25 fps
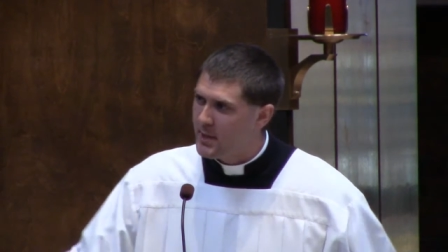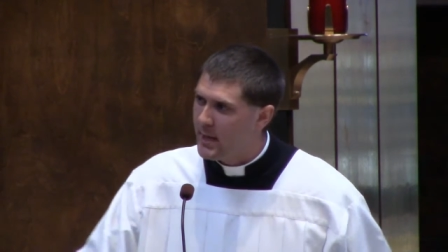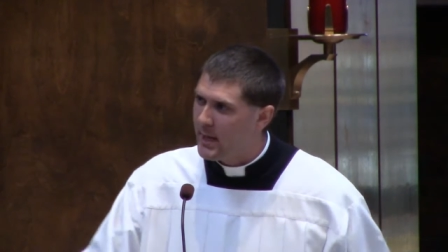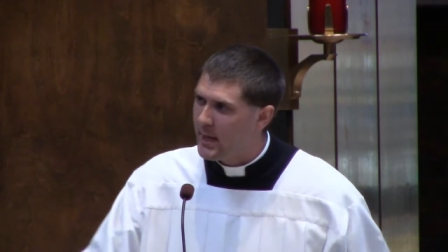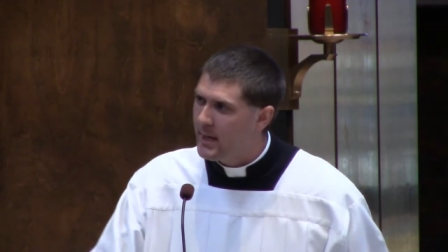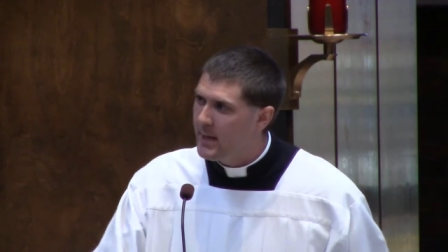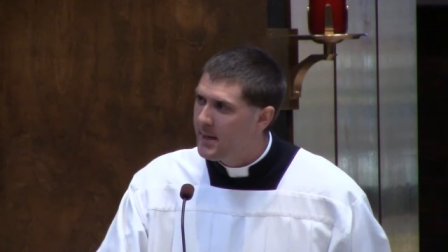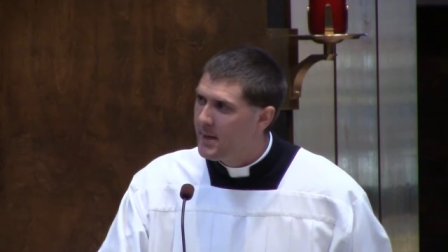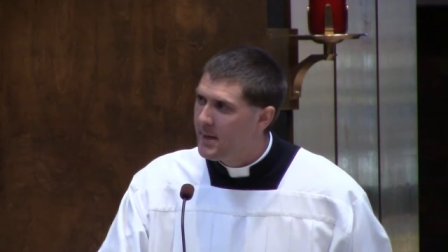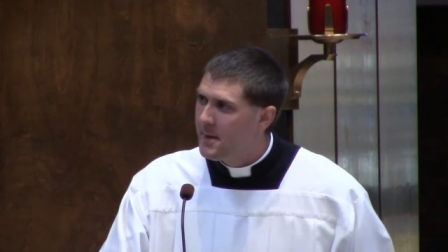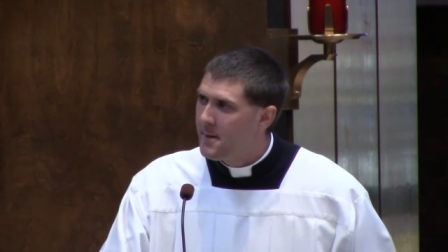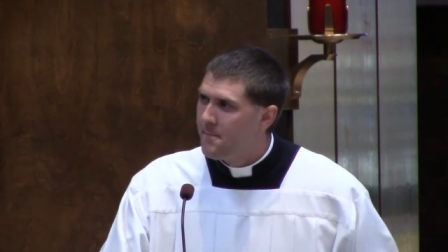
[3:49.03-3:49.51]

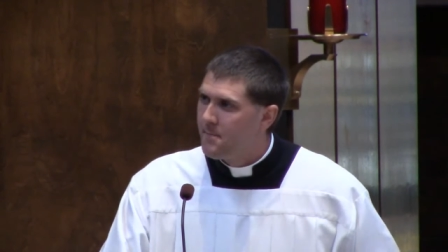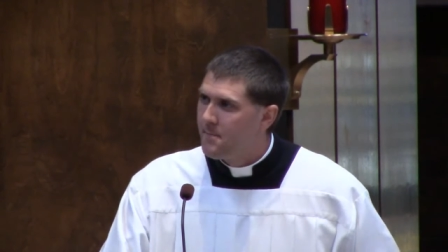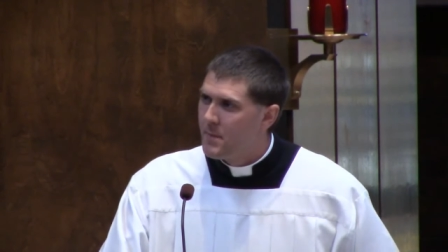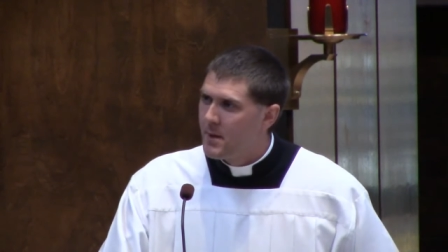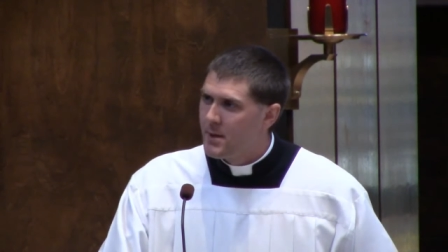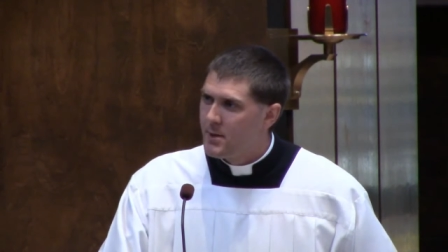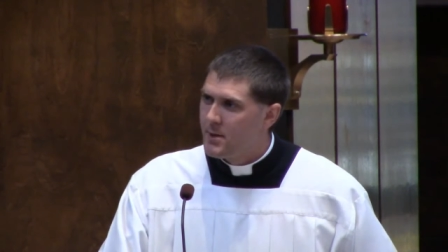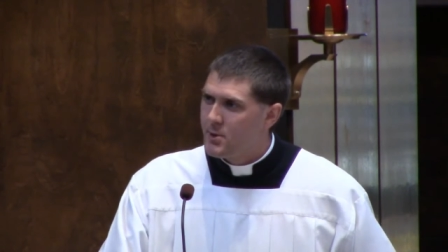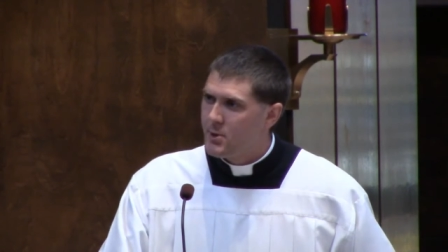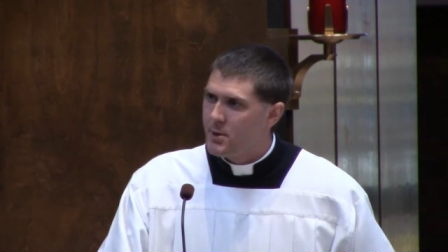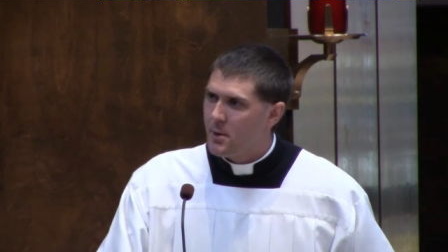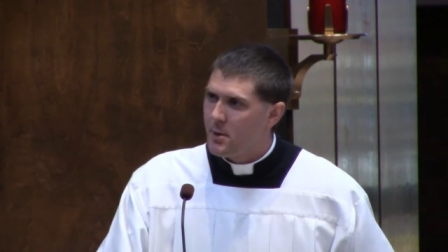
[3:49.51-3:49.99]

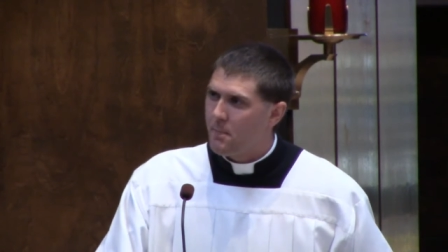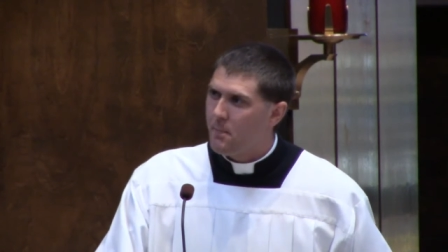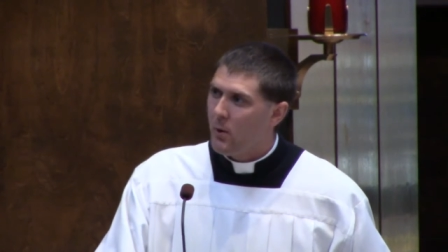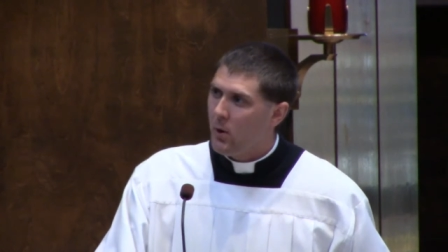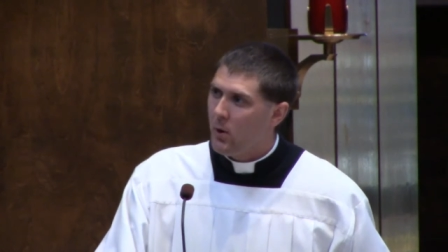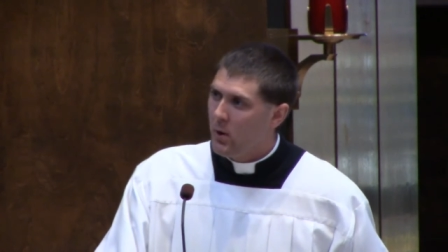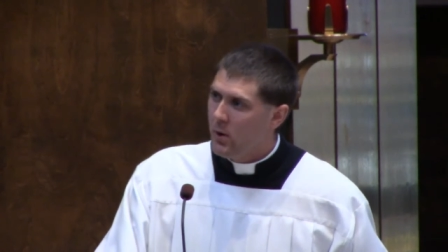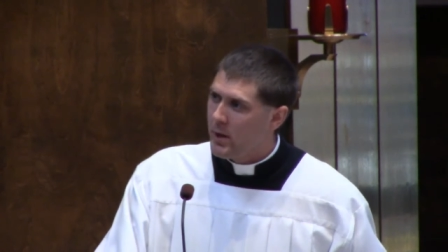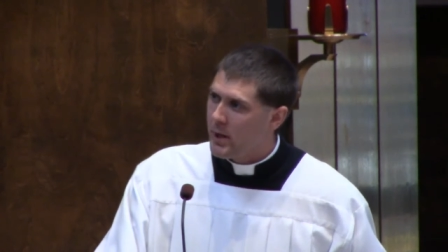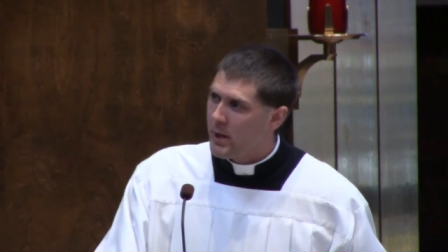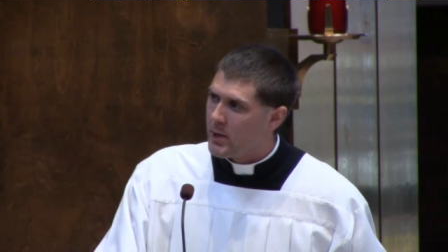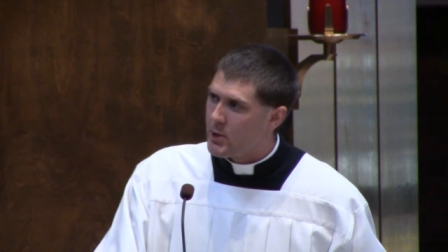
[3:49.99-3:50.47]
it to the
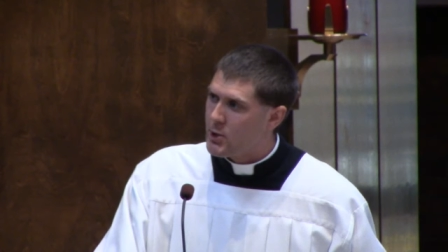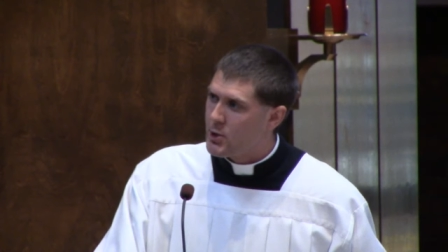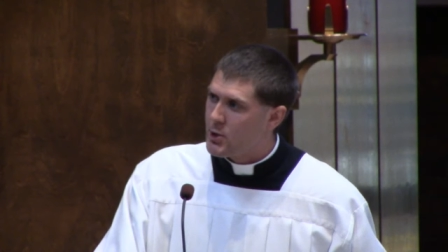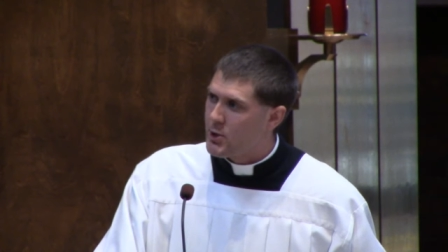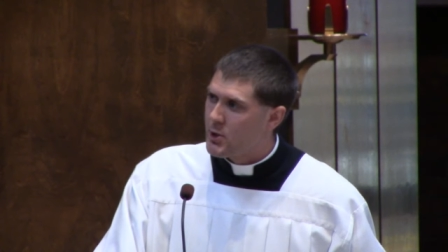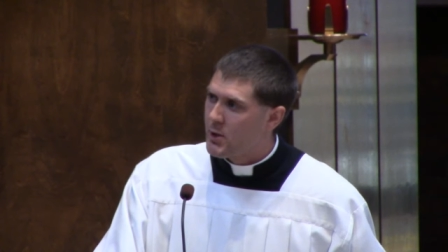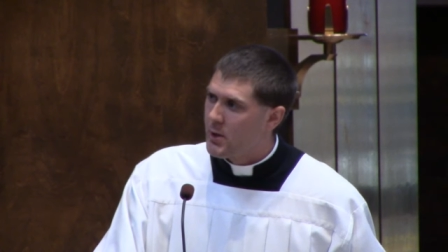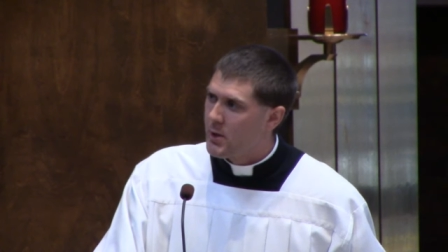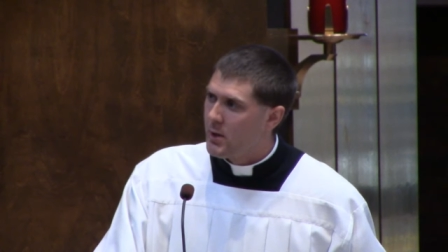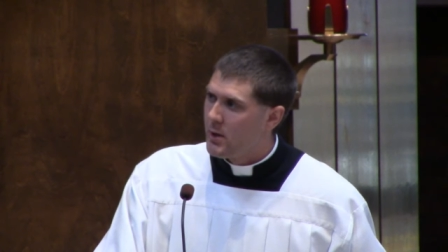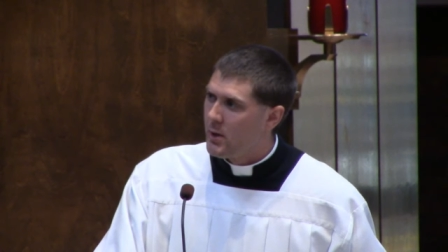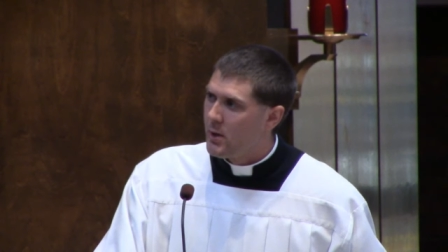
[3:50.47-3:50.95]

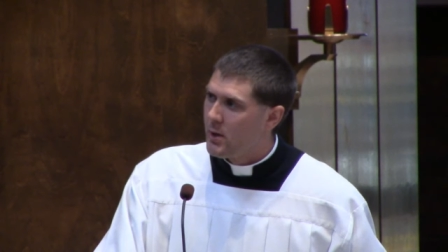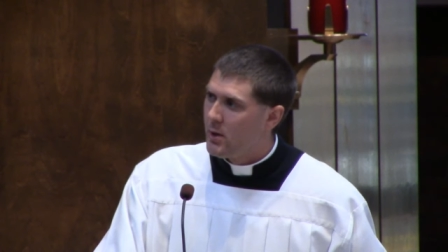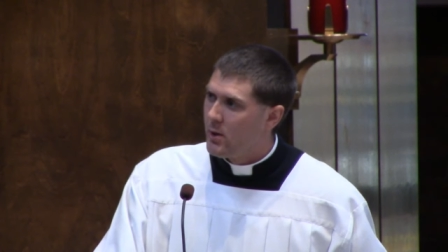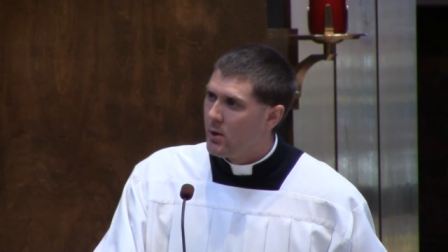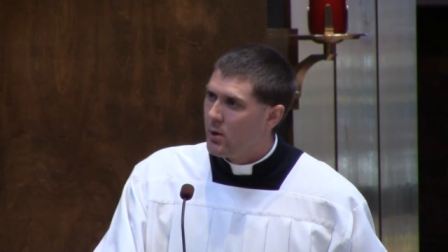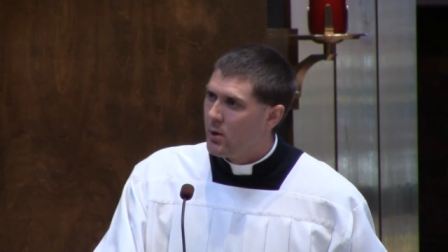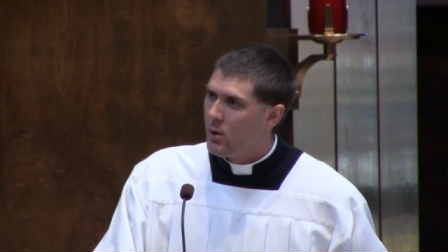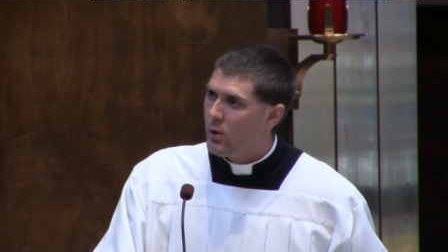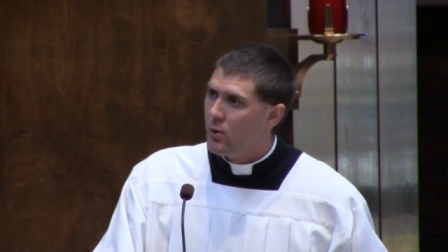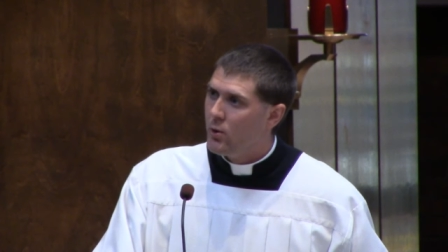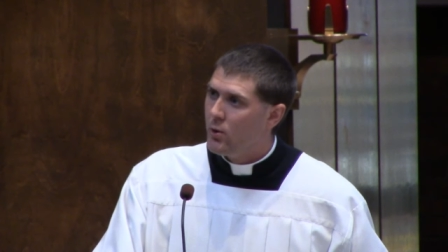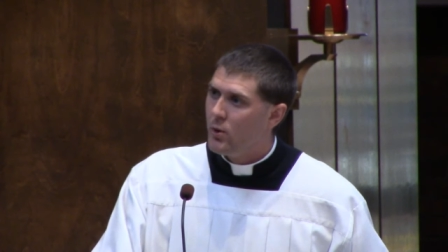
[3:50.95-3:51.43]
Polish,
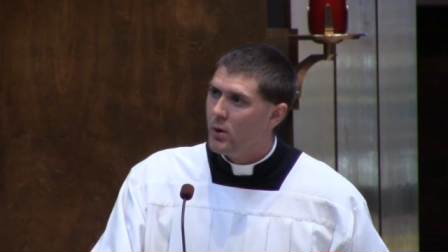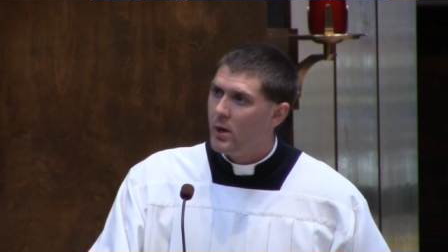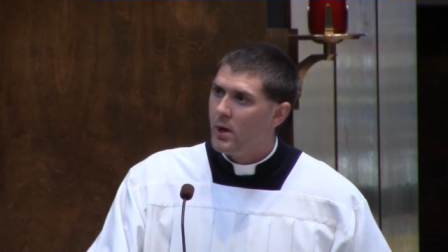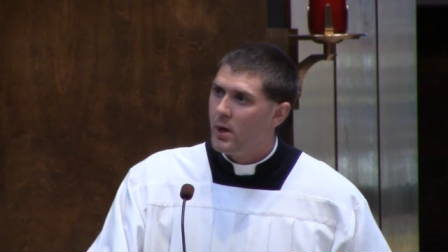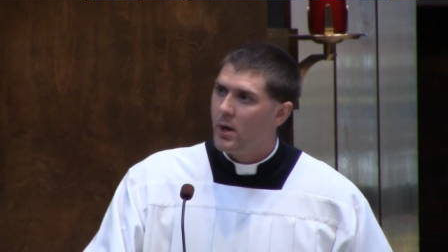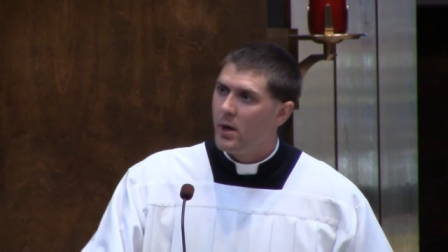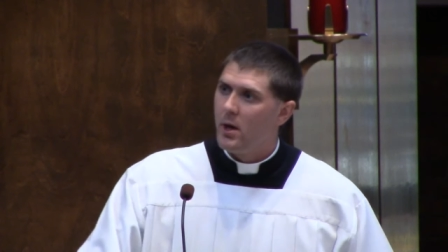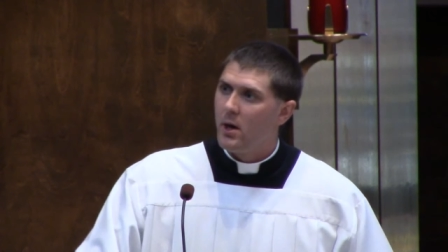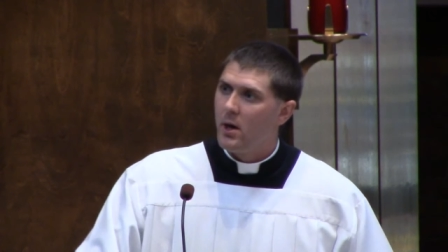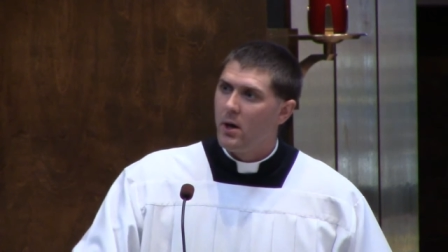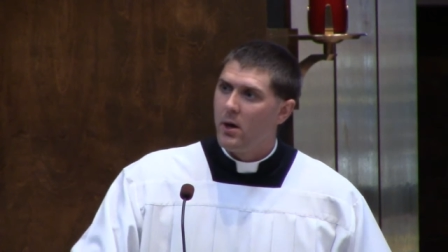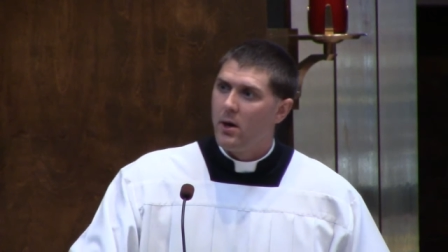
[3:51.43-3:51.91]

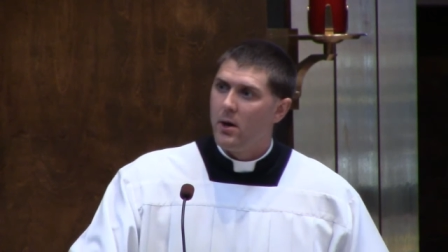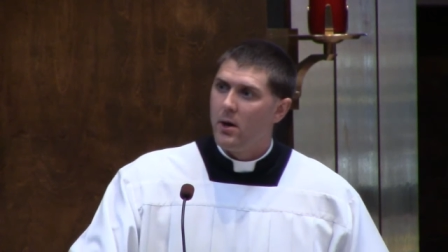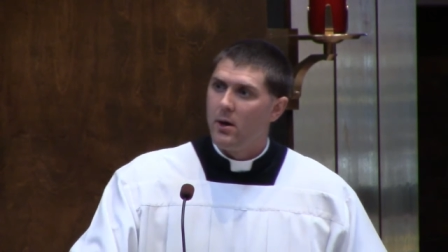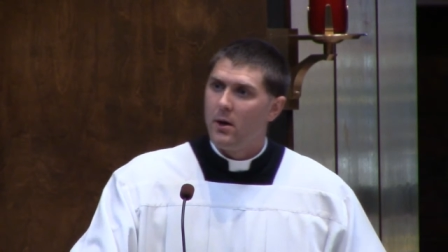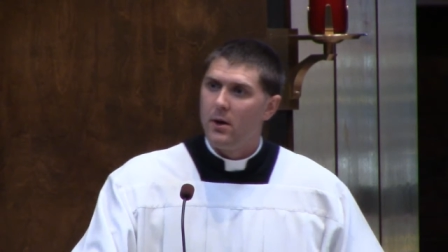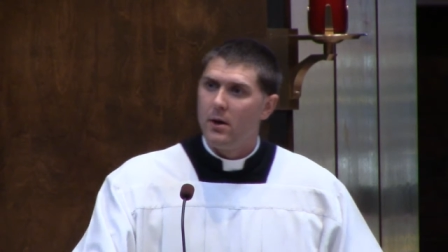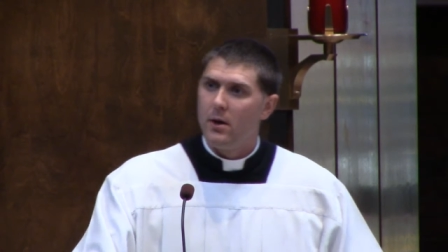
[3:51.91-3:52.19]
who